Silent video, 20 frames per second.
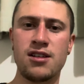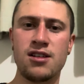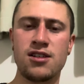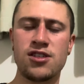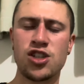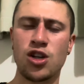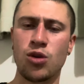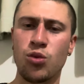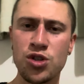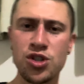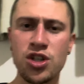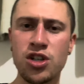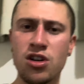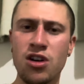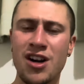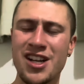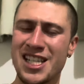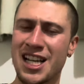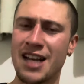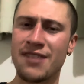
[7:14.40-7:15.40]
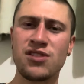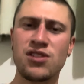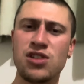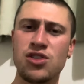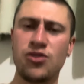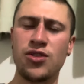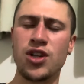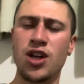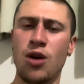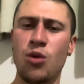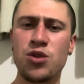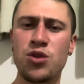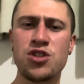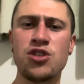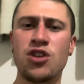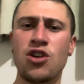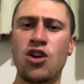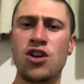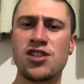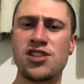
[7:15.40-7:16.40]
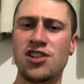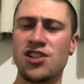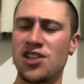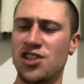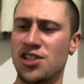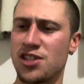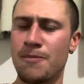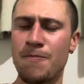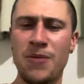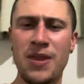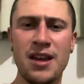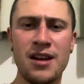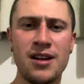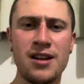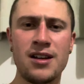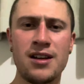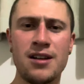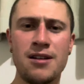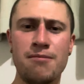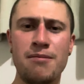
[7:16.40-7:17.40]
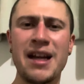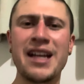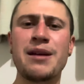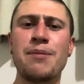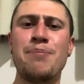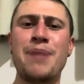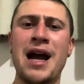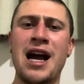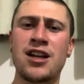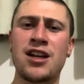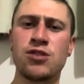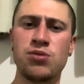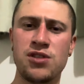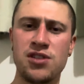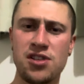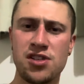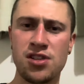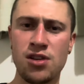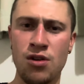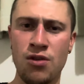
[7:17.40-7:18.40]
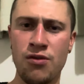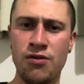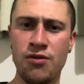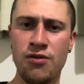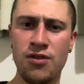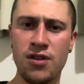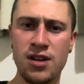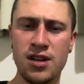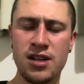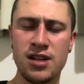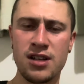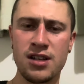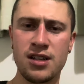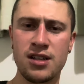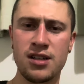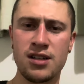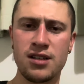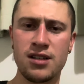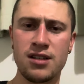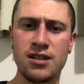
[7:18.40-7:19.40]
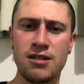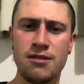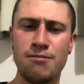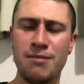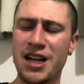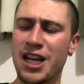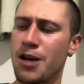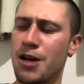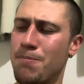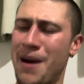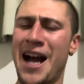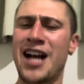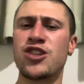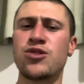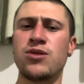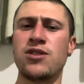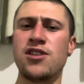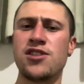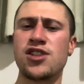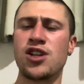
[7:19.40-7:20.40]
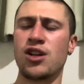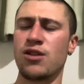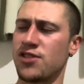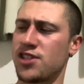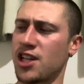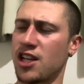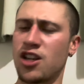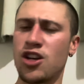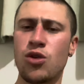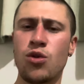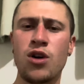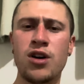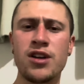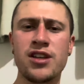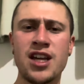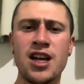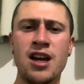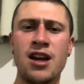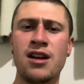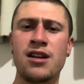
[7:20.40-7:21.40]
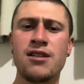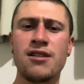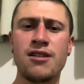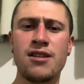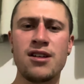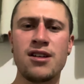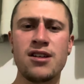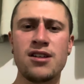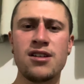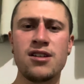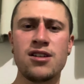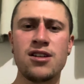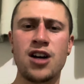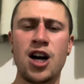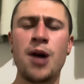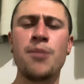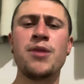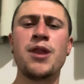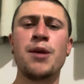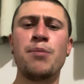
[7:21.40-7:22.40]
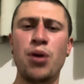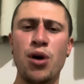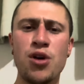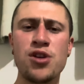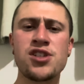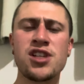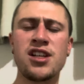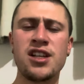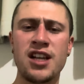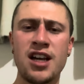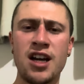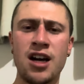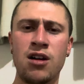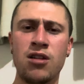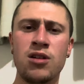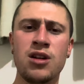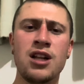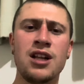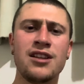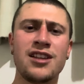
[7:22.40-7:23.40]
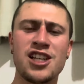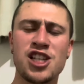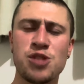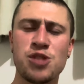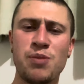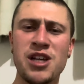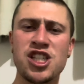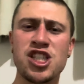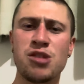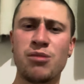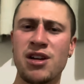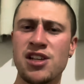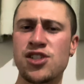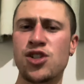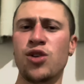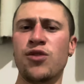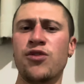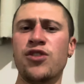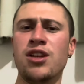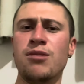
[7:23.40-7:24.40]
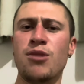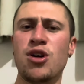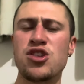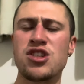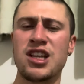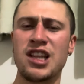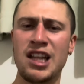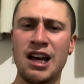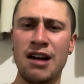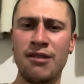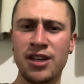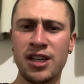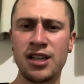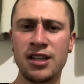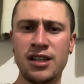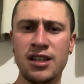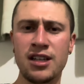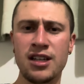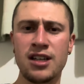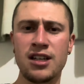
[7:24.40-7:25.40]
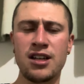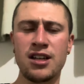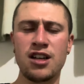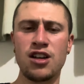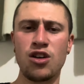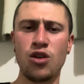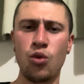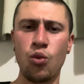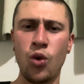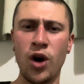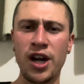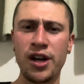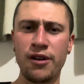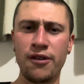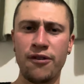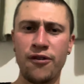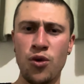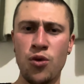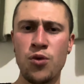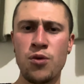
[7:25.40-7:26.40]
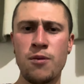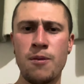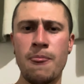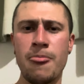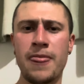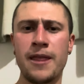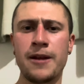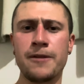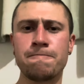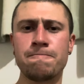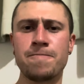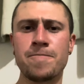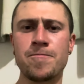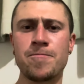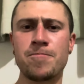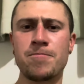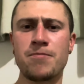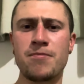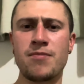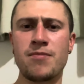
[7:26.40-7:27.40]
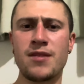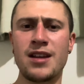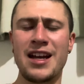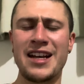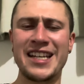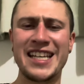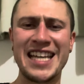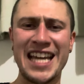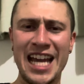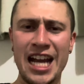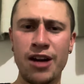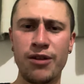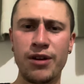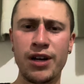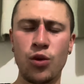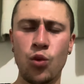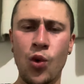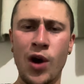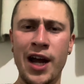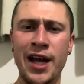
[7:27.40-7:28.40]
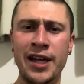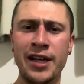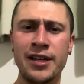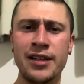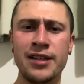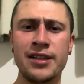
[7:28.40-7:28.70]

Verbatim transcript: So I want you guys, after this video, I want you guys to just make a pact with yourself. Make a pact with yourself and say, you know what? Yeah, I'm the person now that speaks to myself in the most loving, wonderful, and caring way.